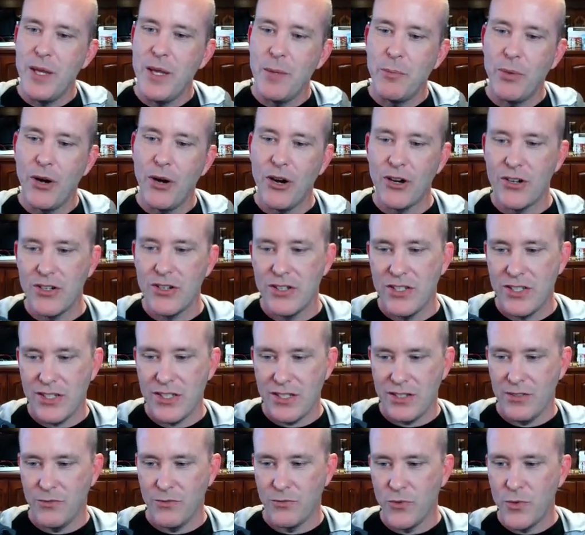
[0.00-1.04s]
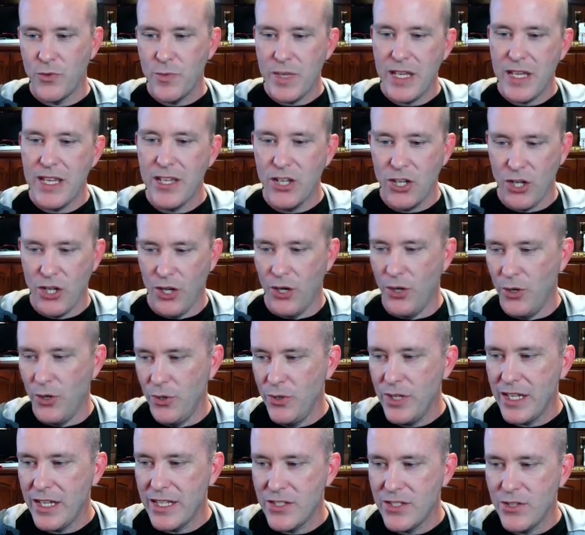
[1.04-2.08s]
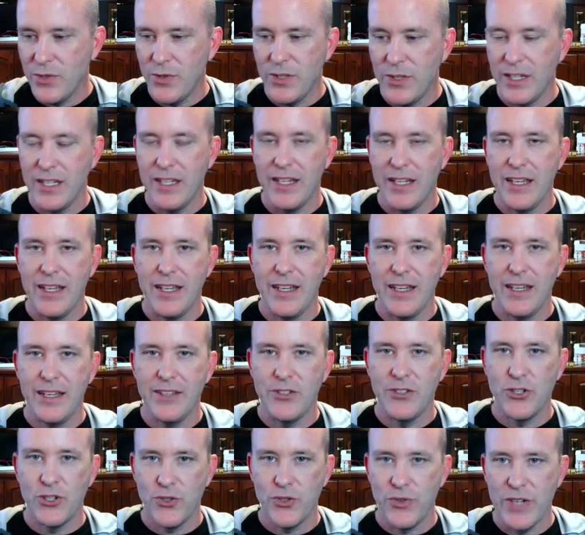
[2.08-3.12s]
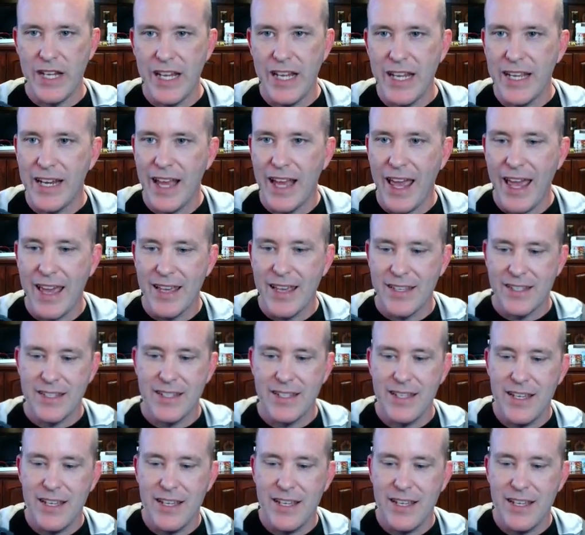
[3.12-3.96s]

parse Ruby code into a tree, an AST,